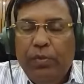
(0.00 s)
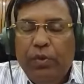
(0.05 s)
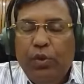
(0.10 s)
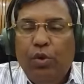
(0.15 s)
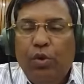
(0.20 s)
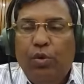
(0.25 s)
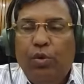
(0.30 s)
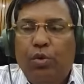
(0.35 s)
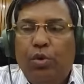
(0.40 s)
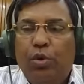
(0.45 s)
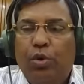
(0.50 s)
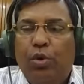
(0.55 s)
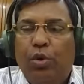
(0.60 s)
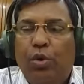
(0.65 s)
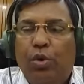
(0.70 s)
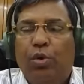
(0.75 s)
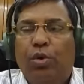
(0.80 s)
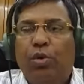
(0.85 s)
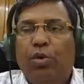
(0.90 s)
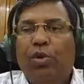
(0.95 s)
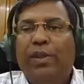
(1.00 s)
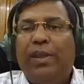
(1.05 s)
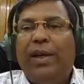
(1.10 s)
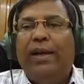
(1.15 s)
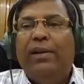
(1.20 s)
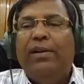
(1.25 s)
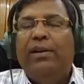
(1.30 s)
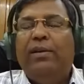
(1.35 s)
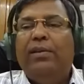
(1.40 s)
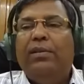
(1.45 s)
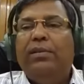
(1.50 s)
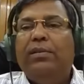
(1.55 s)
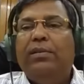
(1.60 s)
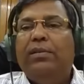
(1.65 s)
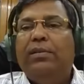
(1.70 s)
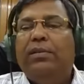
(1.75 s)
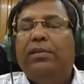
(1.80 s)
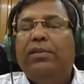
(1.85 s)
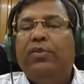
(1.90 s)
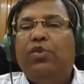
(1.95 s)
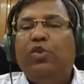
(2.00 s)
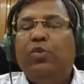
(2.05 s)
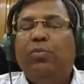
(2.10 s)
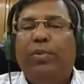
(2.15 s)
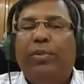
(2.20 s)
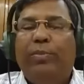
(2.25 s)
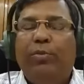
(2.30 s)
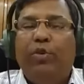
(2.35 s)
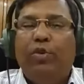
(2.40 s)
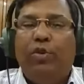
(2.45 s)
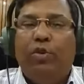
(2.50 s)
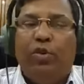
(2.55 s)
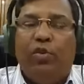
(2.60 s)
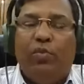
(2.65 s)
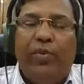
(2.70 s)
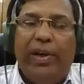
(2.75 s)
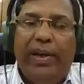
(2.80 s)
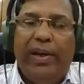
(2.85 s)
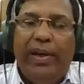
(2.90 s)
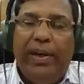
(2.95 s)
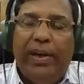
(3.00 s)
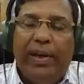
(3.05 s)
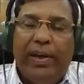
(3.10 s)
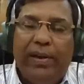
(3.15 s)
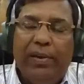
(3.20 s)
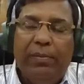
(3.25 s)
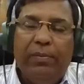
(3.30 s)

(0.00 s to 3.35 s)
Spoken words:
would know that Supreme Court of India